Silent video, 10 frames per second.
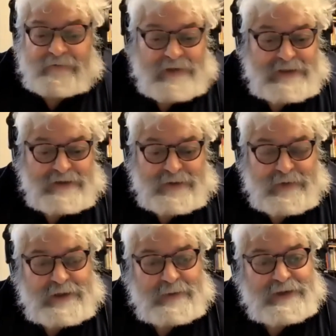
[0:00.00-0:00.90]
instance, you
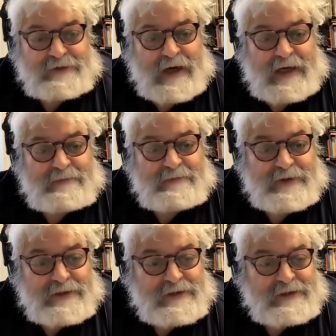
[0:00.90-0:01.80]
weren't supposed to write
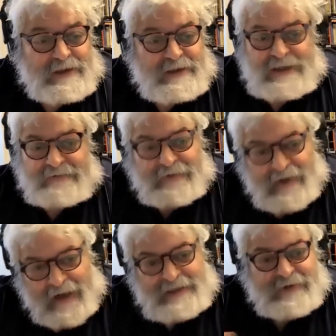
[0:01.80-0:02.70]
books, because in
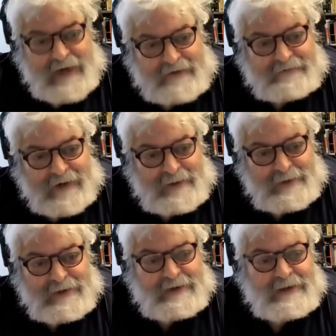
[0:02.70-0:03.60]
philosophy you have to write a
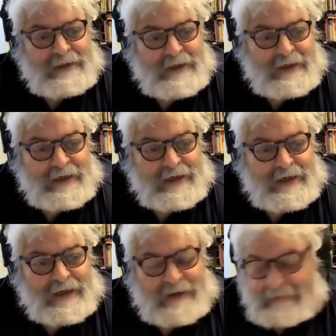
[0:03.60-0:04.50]
book.
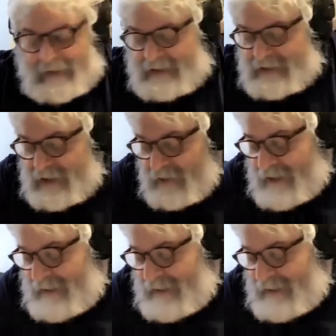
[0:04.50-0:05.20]
And so,